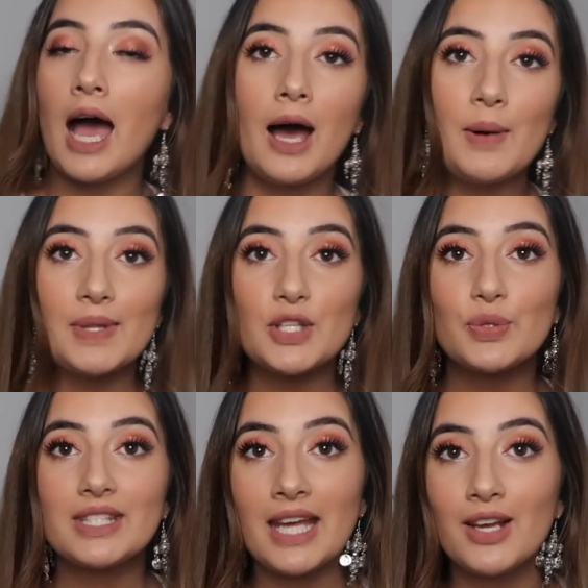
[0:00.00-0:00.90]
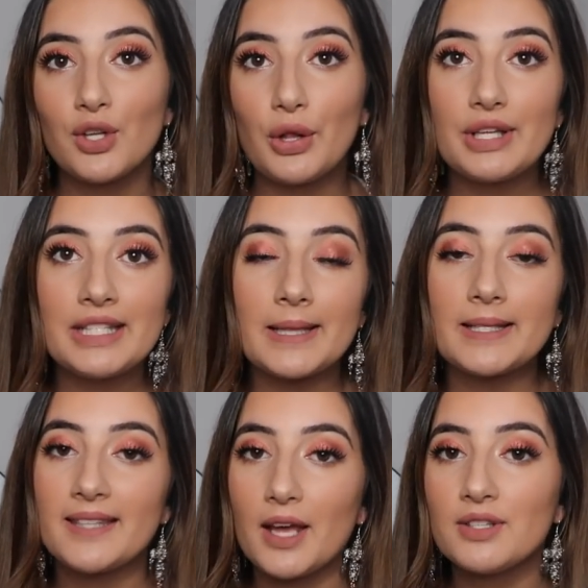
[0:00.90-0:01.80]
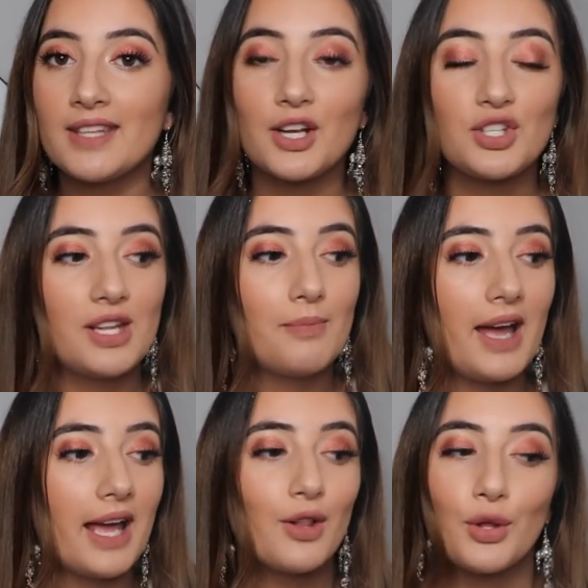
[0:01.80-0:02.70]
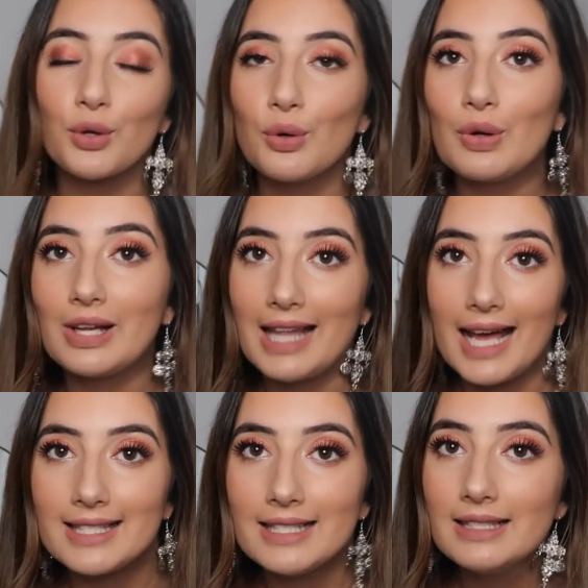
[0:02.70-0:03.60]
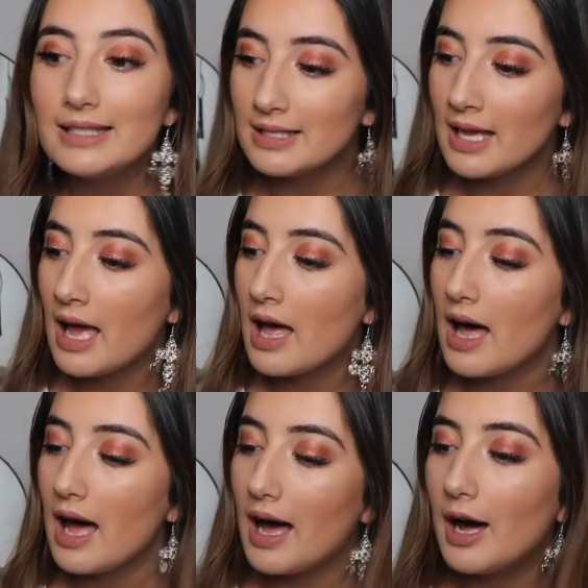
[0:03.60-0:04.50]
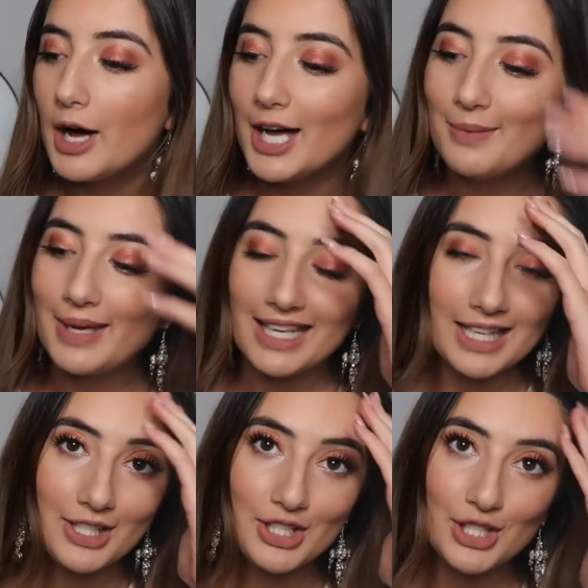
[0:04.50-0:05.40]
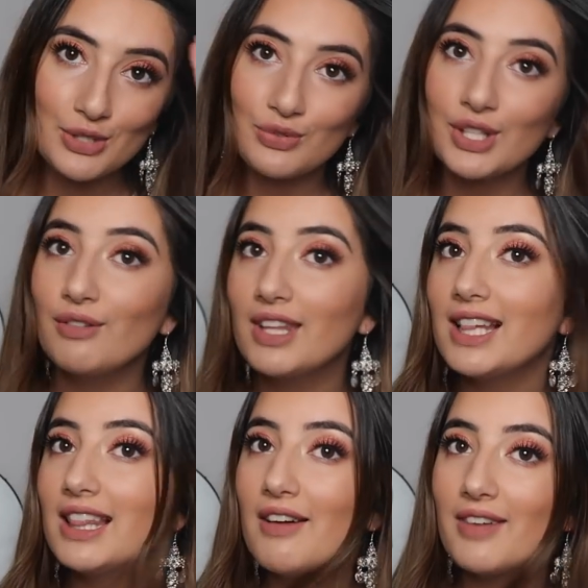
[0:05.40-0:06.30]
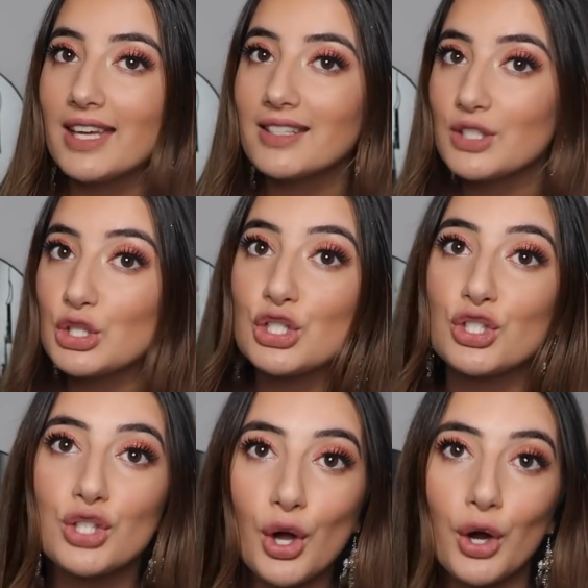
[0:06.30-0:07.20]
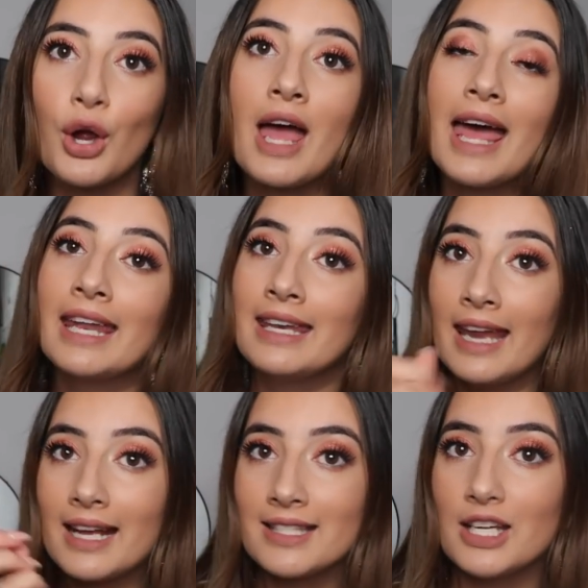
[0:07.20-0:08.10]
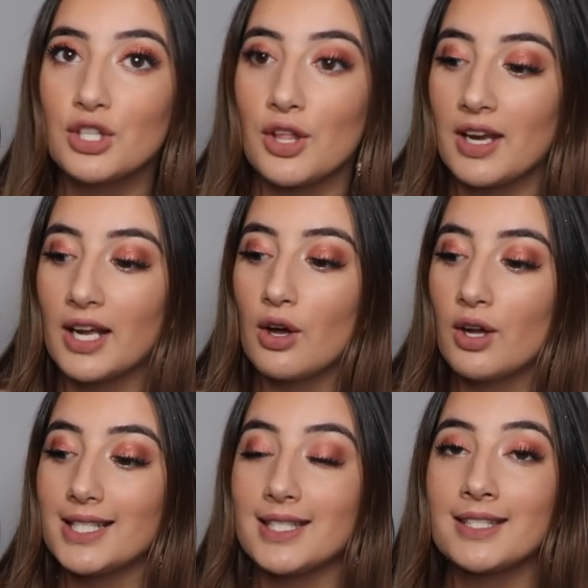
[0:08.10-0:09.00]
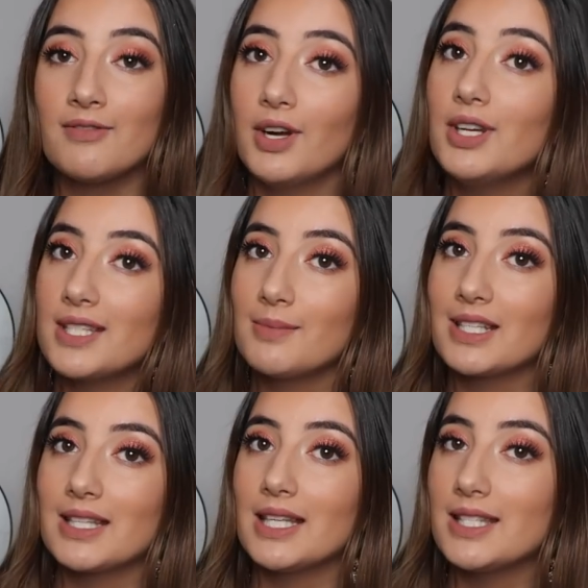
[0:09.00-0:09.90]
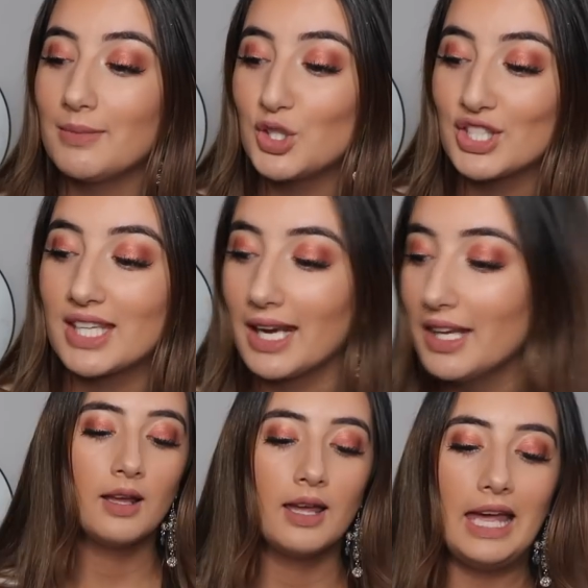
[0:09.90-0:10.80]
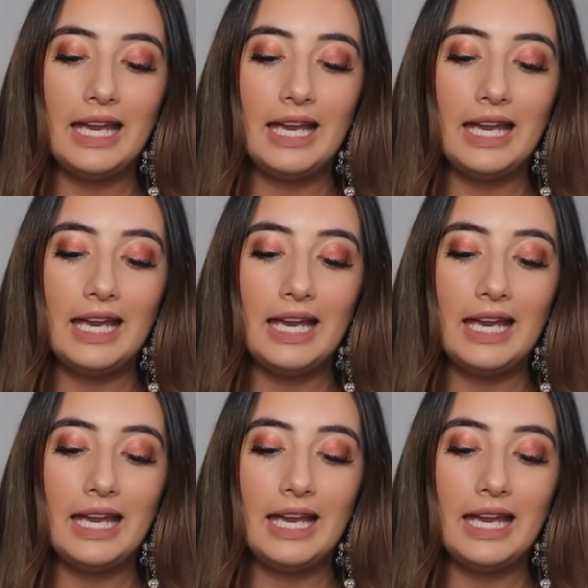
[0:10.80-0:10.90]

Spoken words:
But this was $10 in the sale section in my local Glassons. And I just really, really love it. So, next t-shirt that I got is very similar to this. Let me just get it.